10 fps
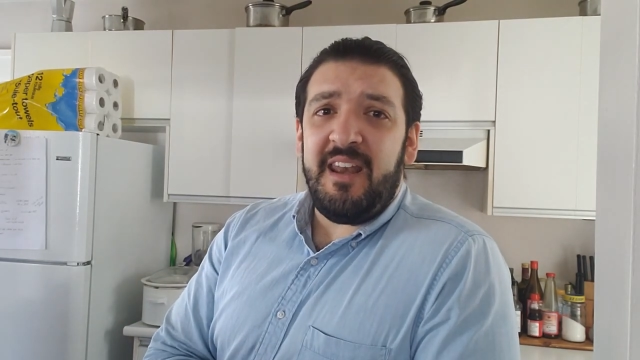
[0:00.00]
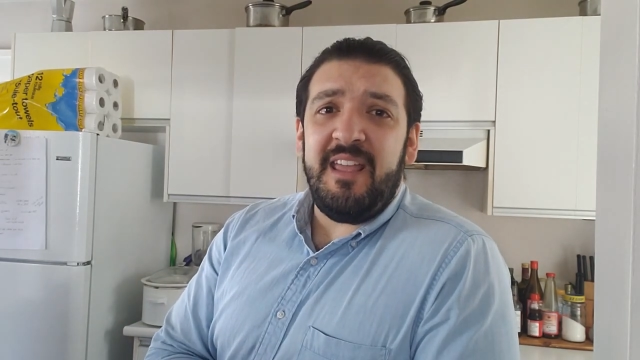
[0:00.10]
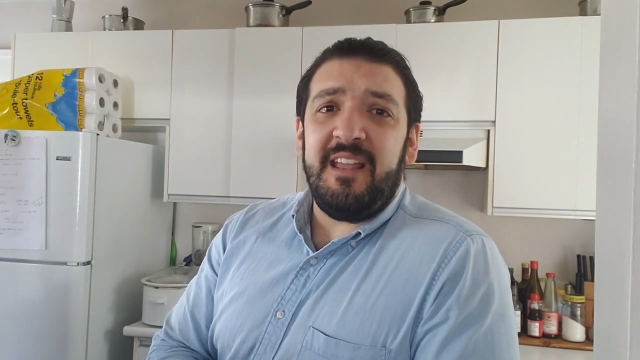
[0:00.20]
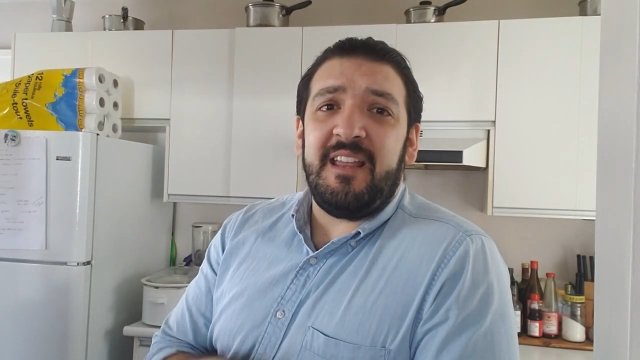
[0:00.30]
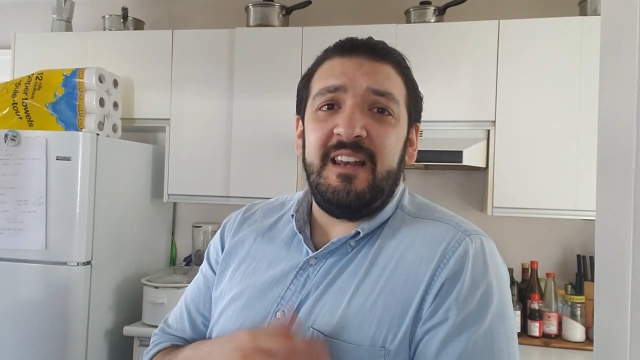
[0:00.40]

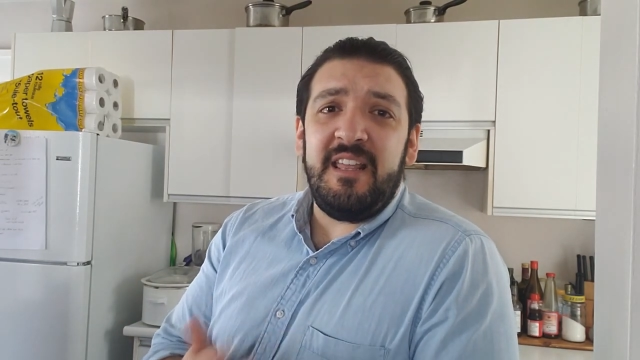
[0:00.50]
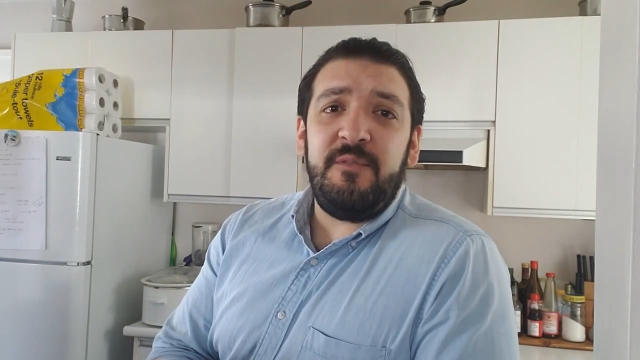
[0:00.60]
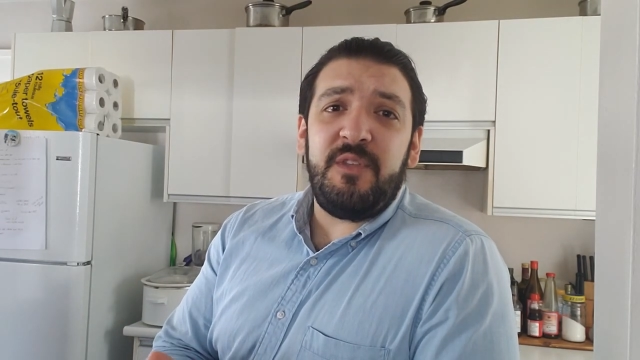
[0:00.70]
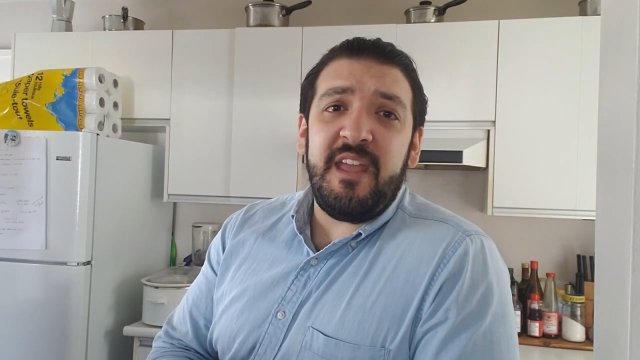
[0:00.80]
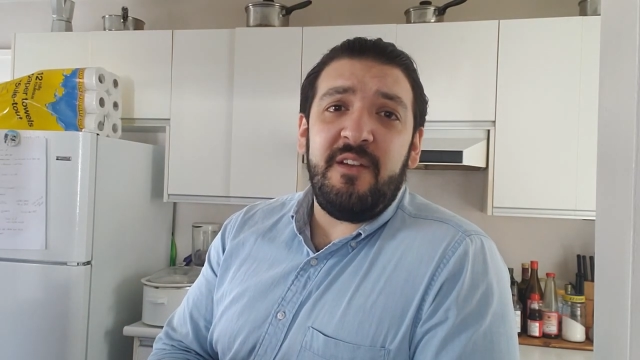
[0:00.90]
and it can
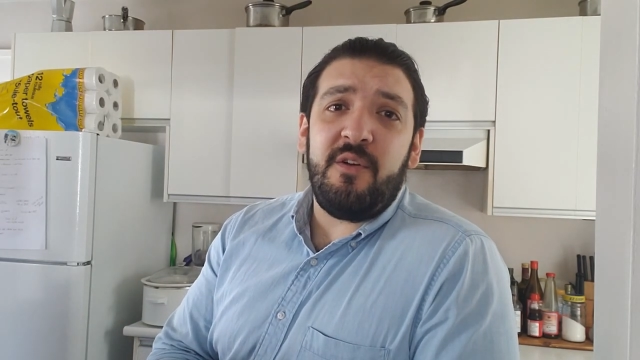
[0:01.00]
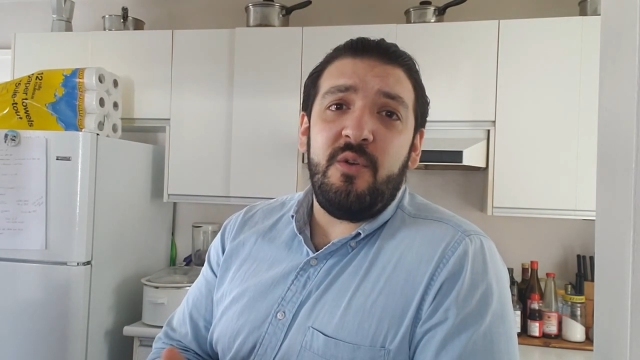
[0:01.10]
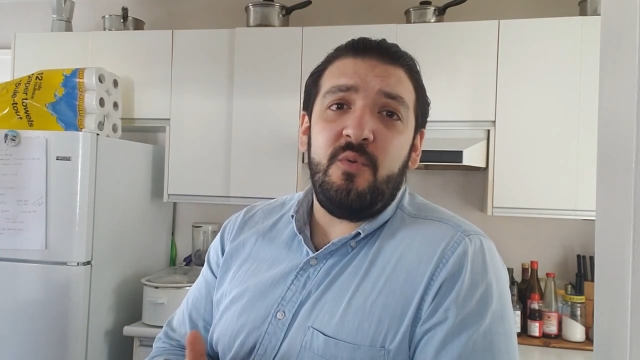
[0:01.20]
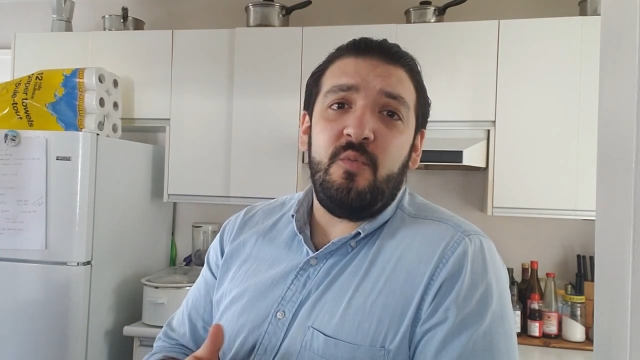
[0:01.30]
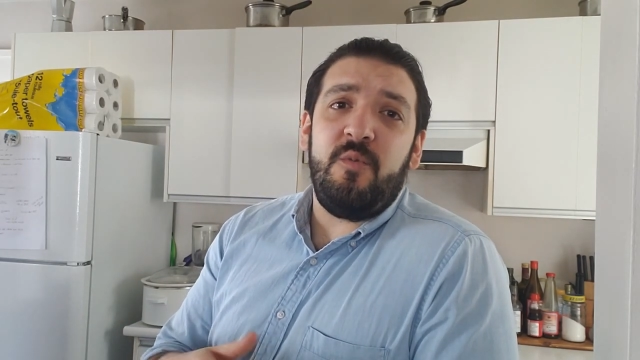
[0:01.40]
leave the
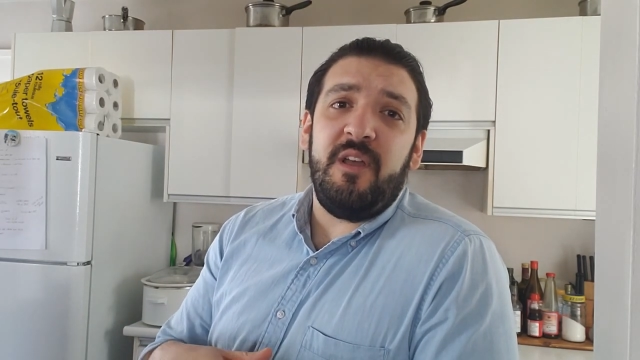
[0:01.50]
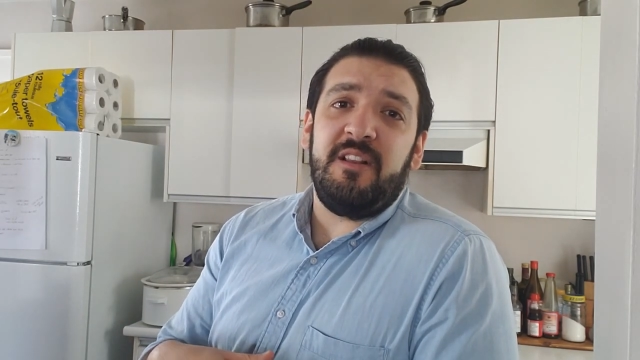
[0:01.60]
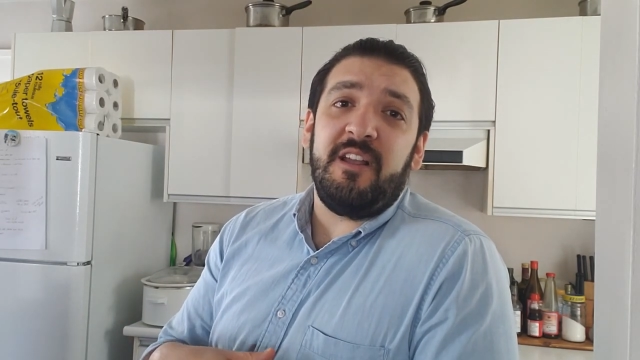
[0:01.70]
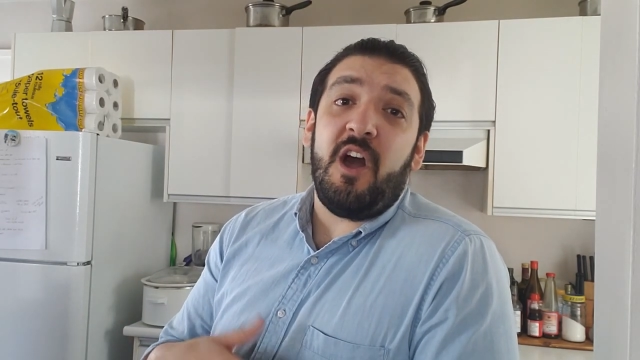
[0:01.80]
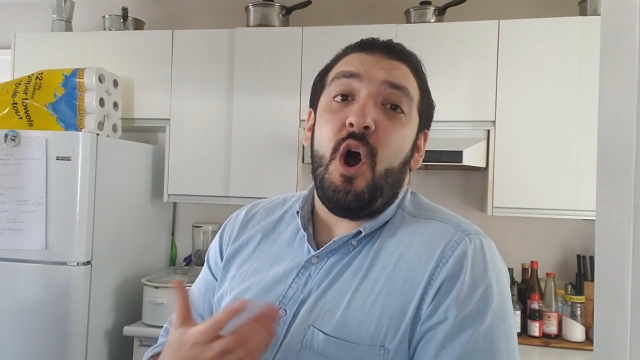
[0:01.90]
hero
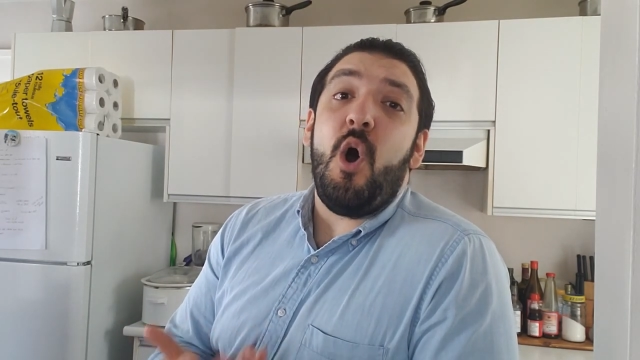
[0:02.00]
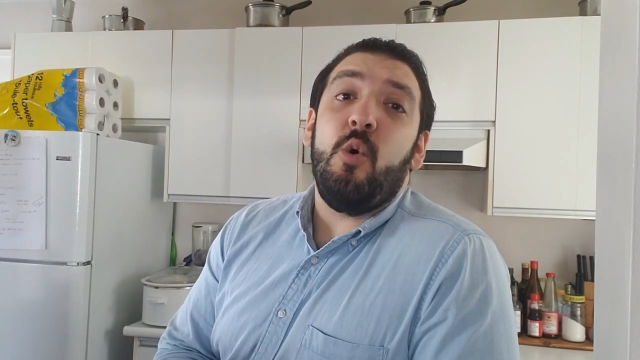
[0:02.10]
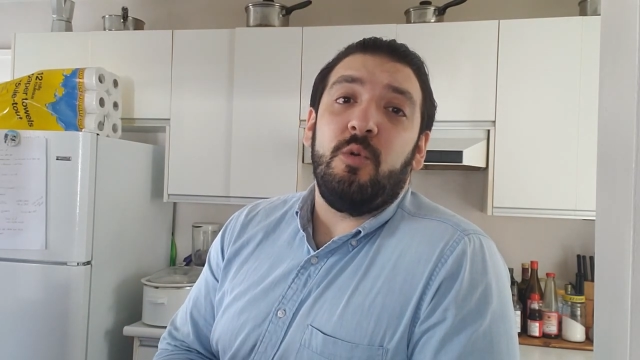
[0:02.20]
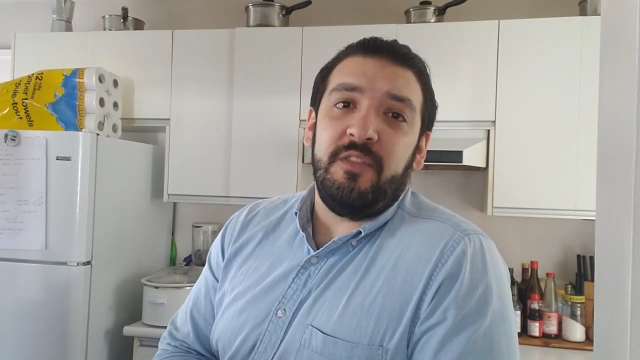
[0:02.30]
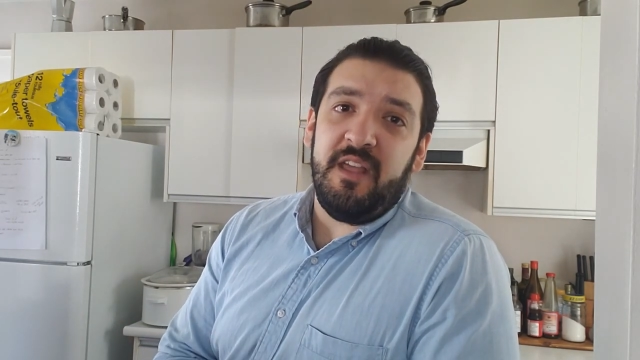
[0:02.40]
with like a
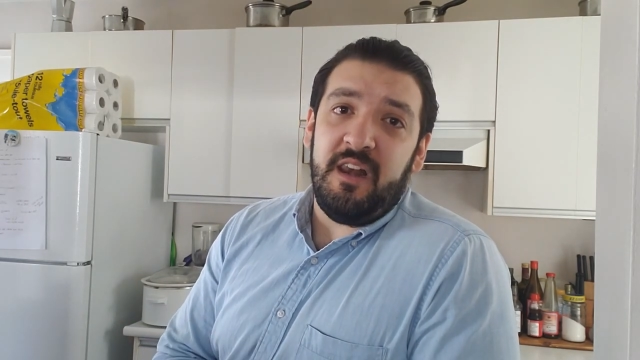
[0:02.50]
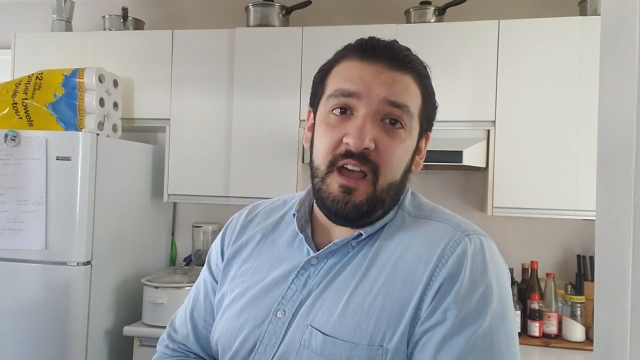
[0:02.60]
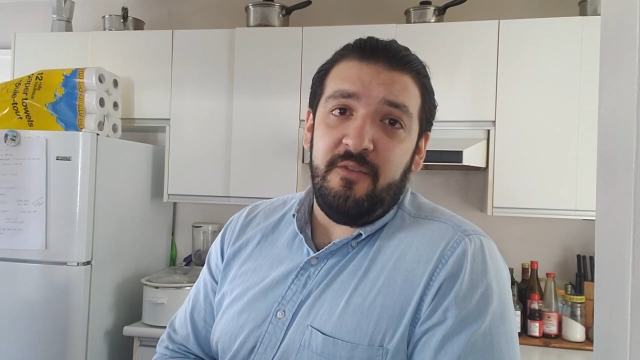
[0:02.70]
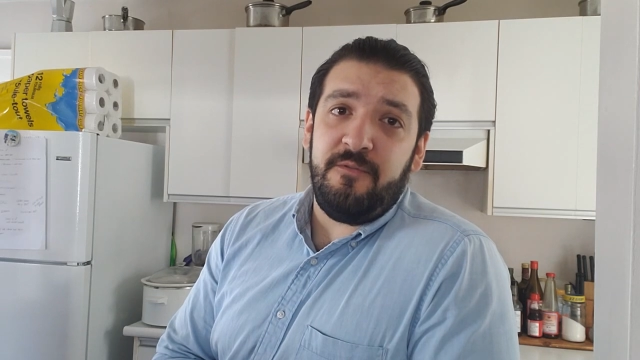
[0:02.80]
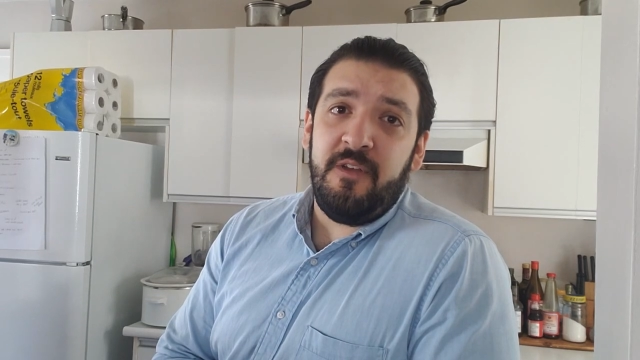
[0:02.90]
hole in their
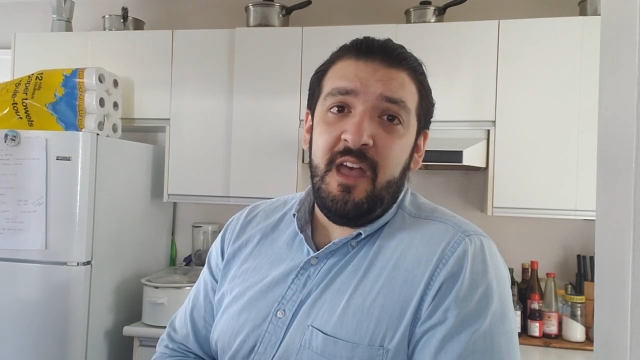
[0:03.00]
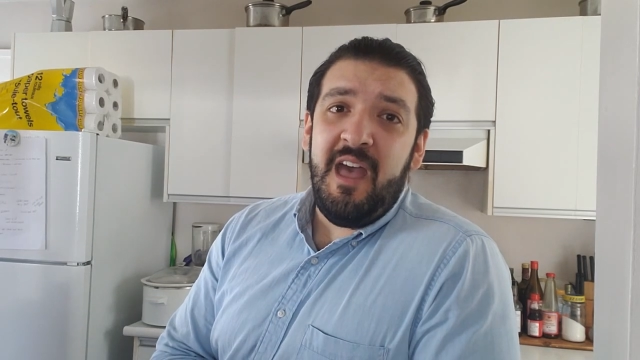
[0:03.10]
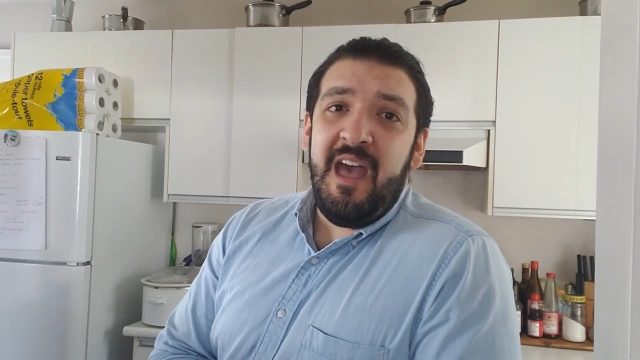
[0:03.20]
life.